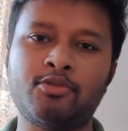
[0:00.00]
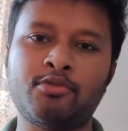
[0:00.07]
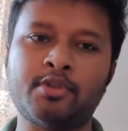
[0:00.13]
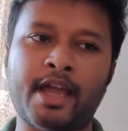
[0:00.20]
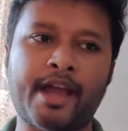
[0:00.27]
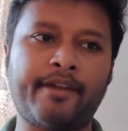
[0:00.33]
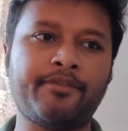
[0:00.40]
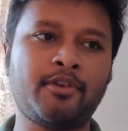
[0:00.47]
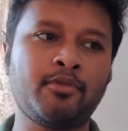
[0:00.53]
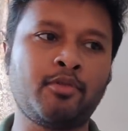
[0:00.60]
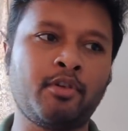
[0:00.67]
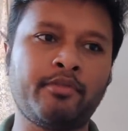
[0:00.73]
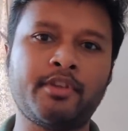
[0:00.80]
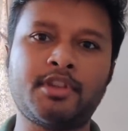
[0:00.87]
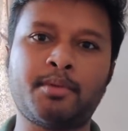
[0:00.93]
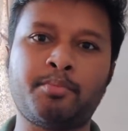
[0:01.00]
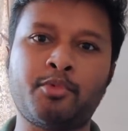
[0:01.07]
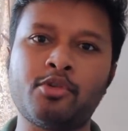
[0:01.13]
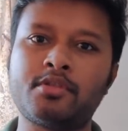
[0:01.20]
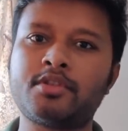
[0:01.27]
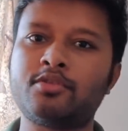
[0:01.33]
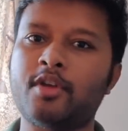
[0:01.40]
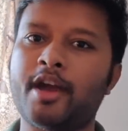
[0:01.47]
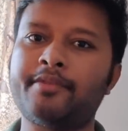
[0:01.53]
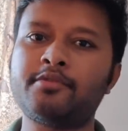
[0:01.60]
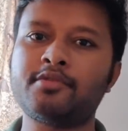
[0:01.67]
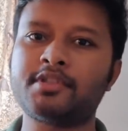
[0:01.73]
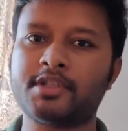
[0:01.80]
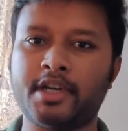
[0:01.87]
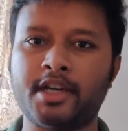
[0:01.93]
You have to go with the books. You have
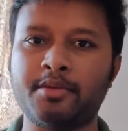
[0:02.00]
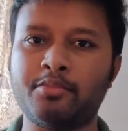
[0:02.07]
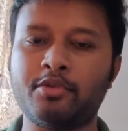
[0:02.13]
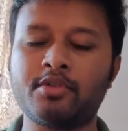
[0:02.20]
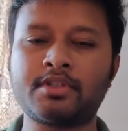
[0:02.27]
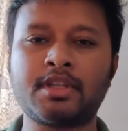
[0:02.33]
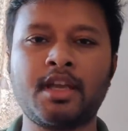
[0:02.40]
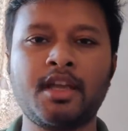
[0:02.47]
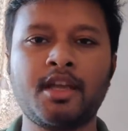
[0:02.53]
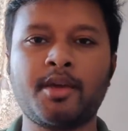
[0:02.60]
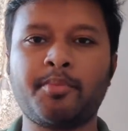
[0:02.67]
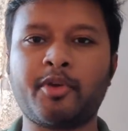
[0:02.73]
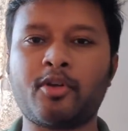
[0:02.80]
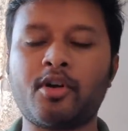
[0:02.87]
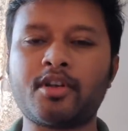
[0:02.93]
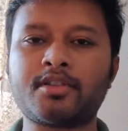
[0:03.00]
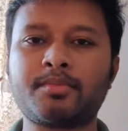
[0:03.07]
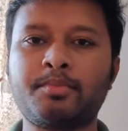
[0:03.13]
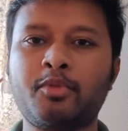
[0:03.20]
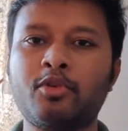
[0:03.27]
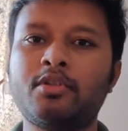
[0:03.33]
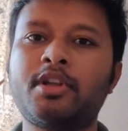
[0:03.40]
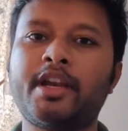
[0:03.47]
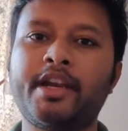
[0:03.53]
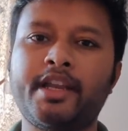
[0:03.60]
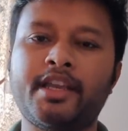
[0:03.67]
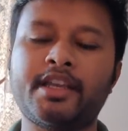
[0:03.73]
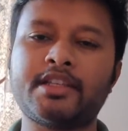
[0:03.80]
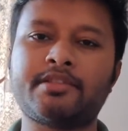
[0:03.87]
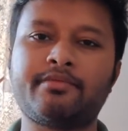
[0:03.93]
to study books, because book
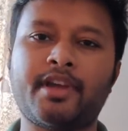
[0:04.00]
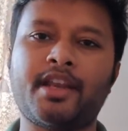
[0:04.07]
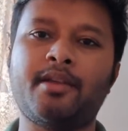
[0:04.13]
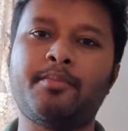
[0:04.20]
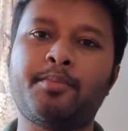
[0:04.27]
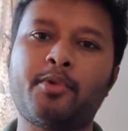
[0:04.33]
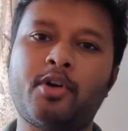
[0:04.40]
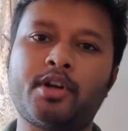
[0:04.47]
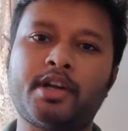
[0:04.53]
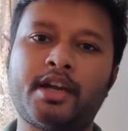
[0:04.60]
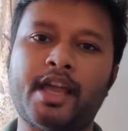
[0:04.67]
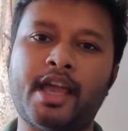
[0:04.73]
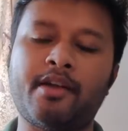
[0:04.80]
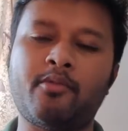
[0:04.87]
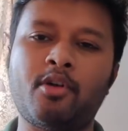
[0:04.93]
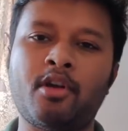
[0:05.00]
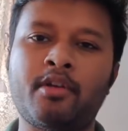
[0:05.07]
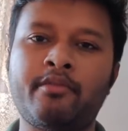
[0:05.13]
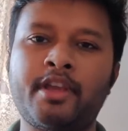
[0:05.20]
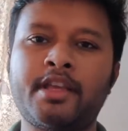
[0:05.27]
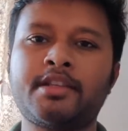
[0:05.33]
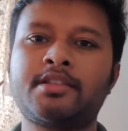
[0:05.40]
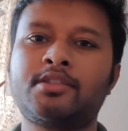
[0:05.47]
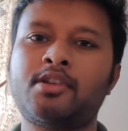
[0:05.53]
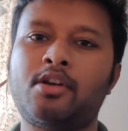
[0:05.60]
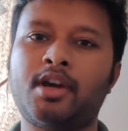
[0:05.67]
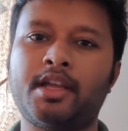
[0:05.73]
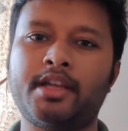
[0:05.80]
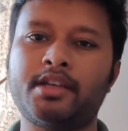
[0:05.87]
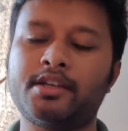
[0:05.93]
reading is very important. I have always
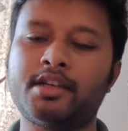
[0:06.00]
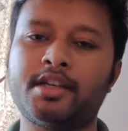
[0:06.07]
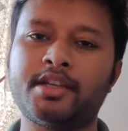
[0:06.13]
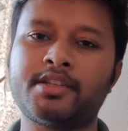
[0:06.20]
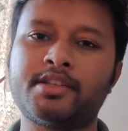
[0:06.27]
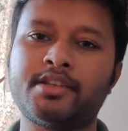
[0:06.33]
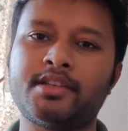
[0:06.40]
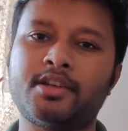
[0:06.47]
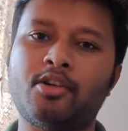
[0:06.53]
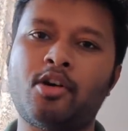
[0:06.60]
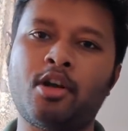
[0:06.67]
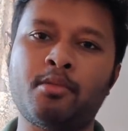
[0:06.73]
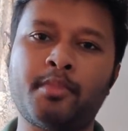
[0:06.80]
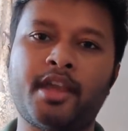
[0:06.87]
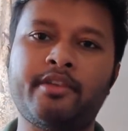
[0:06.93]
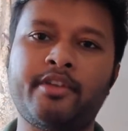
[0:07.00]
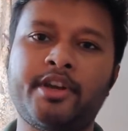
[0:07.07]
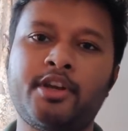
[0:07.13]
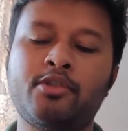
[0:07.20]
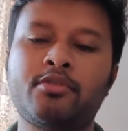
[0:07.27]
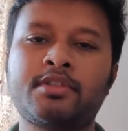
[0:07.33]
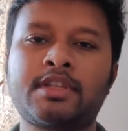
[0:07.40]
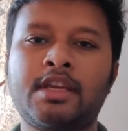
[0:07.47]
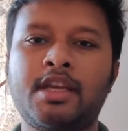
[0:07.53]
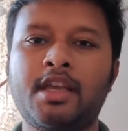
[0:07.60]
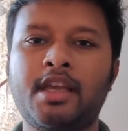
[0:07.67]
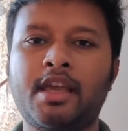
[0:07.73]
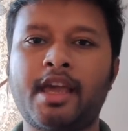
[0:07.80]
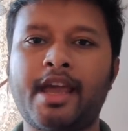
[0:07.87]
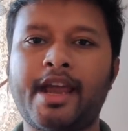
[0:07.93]
uh, encouraged this in all my videos.
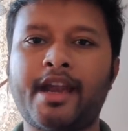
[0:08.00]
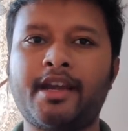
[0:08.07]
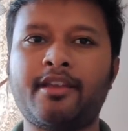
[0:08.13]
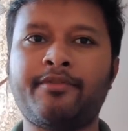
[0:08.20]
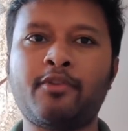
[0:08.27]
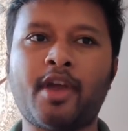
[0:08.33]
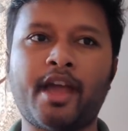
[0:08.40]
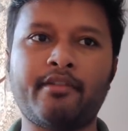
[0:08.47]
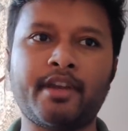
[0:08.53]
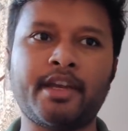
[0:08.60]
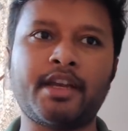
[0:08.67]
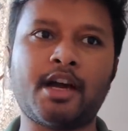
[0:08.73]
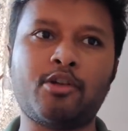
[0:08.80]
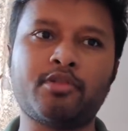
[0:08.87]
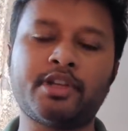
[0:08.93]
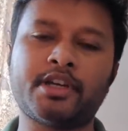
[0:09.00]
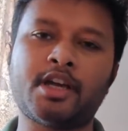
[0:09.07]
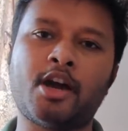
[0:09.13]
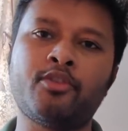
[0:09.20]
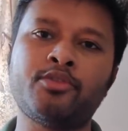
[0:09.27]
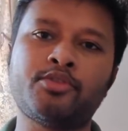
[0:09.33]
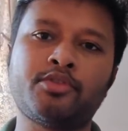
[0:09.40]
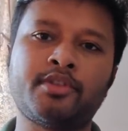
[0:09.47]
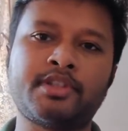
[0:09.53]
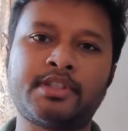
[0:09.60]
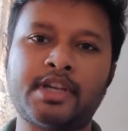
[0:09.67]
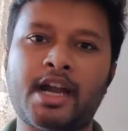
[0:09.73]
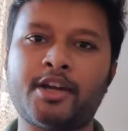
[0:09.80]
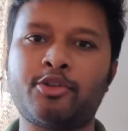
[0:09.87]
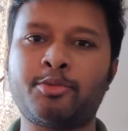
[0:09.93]
And if you have any doubt that how you should
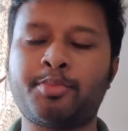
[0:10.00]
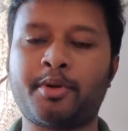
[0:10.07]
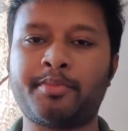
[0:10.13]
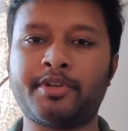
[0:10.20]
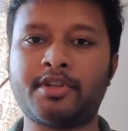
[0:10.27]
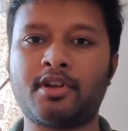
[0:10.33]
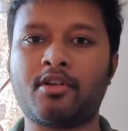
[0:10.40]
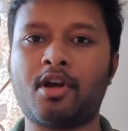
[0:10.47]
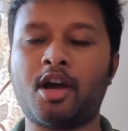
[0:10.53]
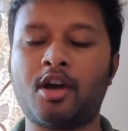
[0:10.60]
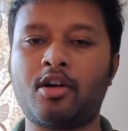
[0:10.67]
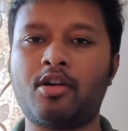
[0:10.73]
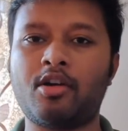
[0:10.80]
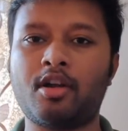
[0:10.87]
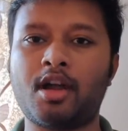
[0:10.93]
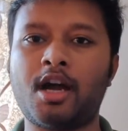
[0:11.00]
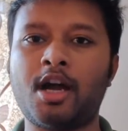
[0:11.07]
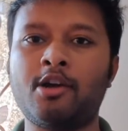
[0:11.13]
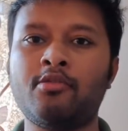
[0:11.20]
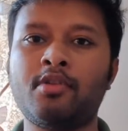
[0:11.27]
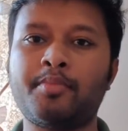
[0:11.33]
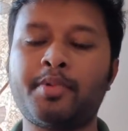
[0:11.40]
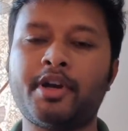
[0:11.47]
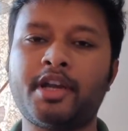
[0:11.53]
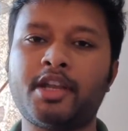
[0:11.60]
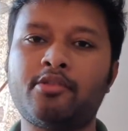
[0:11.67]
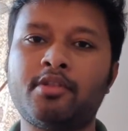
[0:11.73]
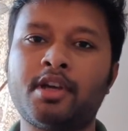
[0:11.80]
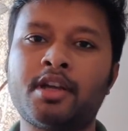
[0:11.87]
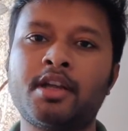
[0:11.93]
start with preparation, or how, or how a
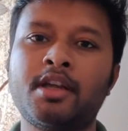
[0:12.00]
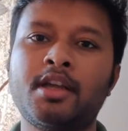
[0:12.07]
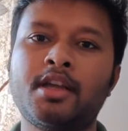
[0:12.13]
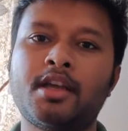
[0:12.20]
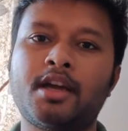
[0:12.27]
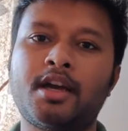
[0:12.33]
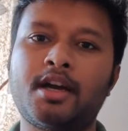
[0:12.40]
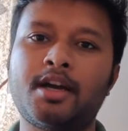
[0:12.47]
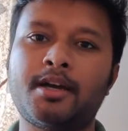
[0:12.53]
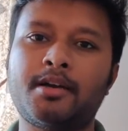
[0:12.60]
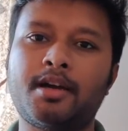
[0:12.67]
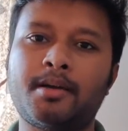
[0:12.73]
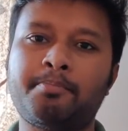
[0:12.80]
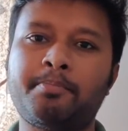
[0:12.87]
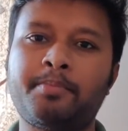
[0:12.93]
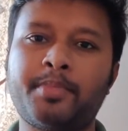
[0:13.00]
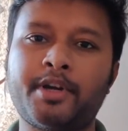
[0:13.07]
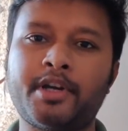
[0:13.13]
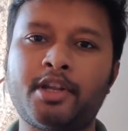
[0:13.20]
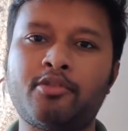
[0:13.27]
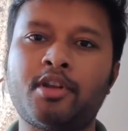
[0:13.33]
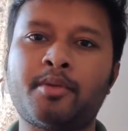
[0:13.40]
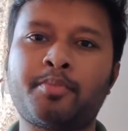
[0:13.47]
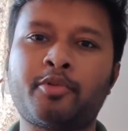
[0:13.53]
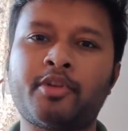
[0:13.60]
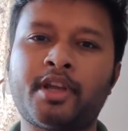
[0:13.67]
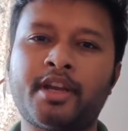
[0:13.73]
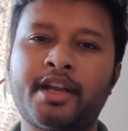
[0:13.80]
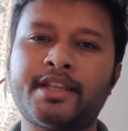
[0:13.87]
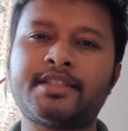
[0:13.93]
particular uh, a particular
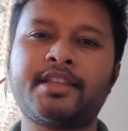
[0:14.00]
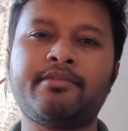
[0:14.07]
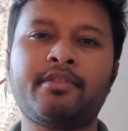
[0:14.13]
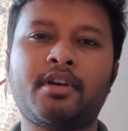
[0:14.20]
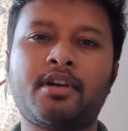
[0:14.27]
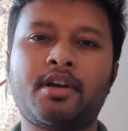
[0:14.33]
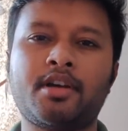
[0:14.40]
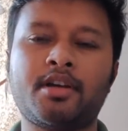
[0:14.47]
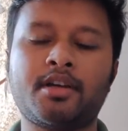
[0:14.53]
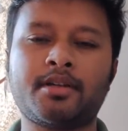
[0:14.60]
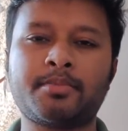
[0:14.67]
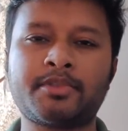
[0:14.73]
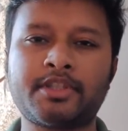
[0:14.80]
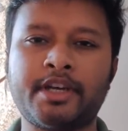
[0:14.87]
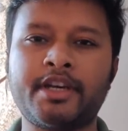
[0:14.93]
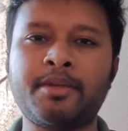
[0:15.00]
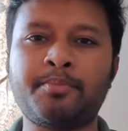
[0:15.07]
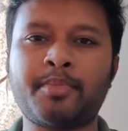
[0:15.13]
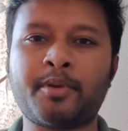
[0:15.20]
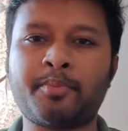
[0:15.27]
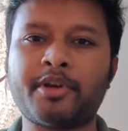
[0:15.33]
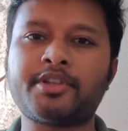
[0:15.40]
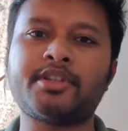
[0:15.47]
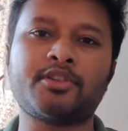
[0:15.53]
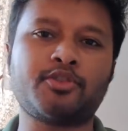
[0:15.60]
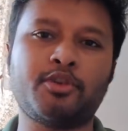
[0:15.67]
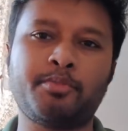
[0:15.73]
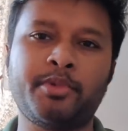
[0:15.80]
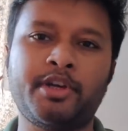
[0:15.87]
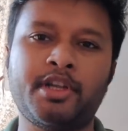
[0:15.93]
progressive uh, study preparation
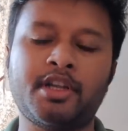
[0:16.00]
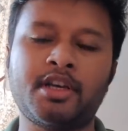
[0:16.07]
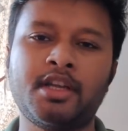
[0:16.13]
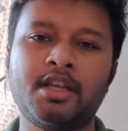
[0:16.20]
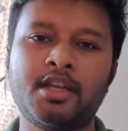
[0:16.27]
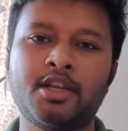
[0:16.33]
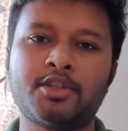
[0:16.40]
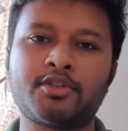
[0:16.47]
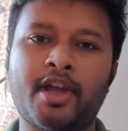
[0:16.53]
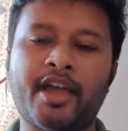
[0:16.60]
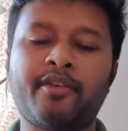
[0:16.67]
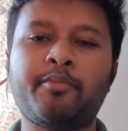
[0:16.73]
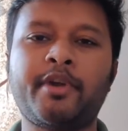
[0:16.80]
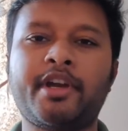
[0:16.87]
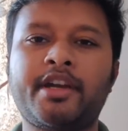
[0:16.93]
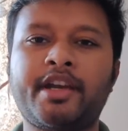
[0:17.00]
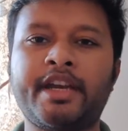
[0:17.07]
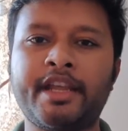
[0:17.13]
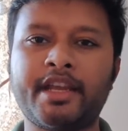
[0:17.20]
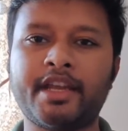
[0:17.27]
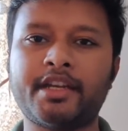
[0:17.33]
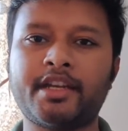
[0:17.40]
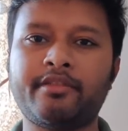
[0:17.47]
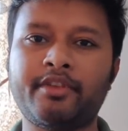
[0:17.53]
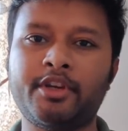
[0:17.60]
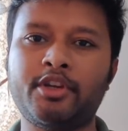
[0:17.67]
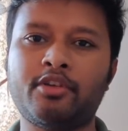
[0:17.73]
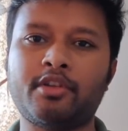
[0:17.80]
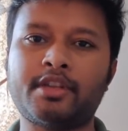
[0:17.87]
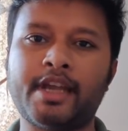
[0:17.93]
should be done, so I have made a dedicated
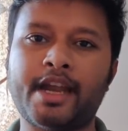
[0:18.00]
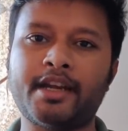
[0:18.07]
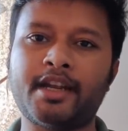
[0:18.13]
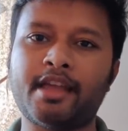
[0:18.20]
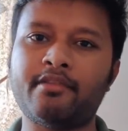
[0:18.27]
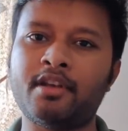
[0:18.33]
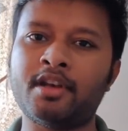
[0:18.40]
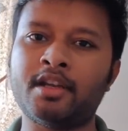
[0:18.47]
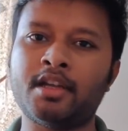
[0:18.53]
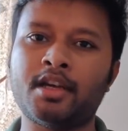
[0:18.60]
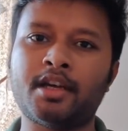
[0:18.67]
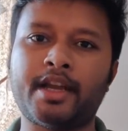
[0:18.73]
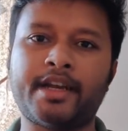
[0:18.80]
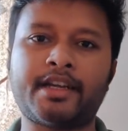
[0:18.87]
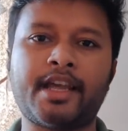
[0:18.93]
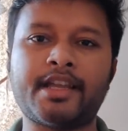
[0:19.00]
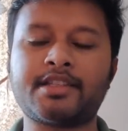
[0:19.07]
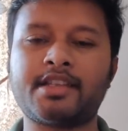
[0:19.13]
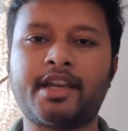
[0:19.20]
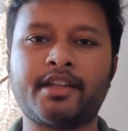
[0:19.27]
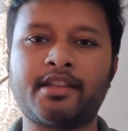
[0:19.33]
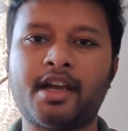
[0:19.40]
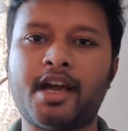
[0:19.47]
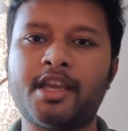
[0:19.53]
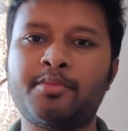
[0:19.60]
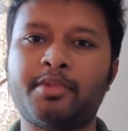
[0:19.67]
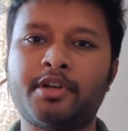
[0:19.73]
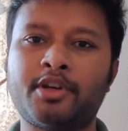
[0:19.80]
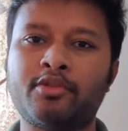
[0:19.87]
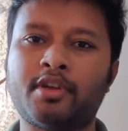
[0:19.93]
video on that. I will uh, attach that in the I
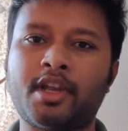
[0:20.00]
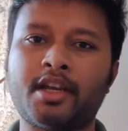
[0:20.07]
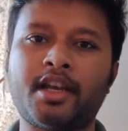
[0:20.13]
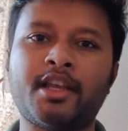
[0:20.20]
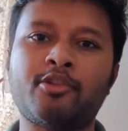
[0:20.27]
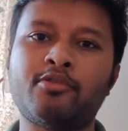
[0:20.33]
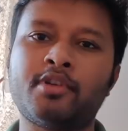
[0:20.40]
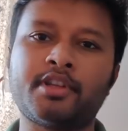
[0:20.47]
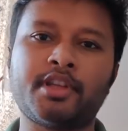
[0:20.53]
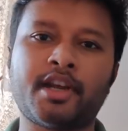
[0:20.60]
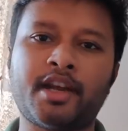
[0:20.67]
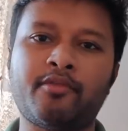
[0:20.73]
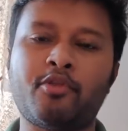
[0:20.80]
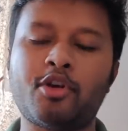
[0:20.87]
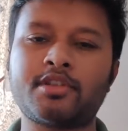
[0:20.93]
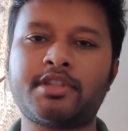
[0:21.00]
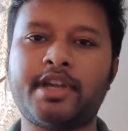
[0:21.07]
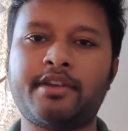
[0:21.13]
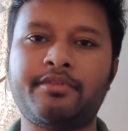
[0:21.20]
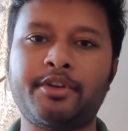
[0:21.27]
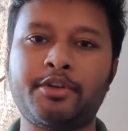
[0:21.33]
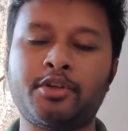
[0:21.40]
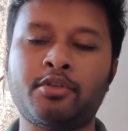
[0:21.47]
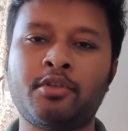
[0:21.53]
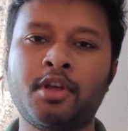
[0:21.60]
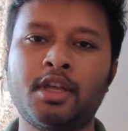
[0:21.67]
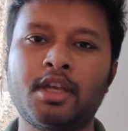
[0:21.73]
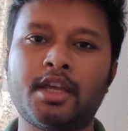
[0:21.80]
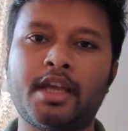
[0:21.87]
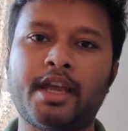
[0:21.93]
button. You can click over there and watch that video,
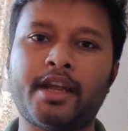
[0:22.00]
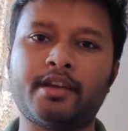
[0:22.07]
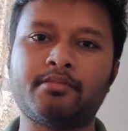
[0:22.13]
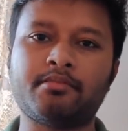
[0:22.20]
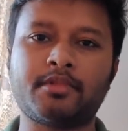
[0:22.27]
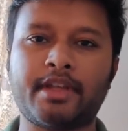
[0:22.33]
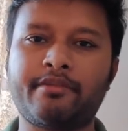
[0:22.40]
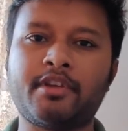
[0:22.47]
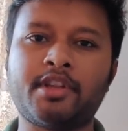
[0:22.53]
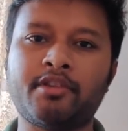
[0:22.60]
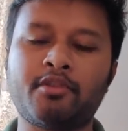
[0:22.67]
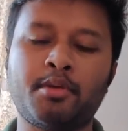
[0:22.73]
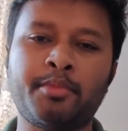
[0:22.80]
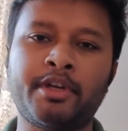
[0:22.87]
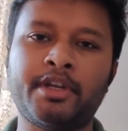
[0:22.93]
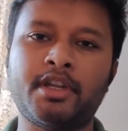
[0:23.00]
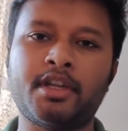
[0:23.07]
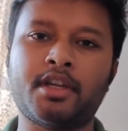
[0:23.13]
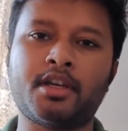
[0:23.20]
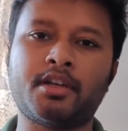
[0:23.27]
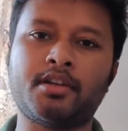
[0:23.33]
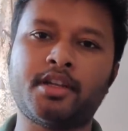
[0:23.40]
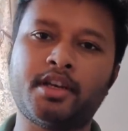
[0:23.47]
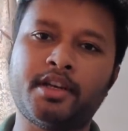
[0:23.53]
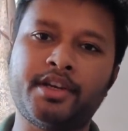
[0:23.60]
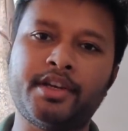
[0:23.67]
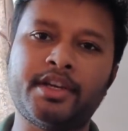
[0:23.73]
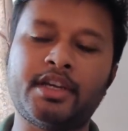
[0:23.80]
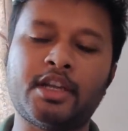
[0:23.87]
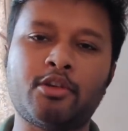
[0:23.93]
and everything will be uh, done
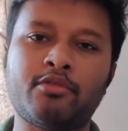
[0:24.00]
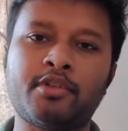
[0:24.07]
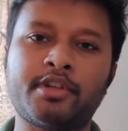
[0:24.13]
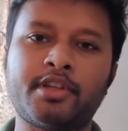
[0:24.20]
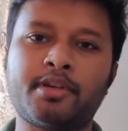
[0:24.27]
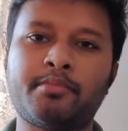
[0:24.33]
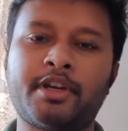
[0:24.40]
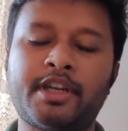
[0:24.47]
in detail over there.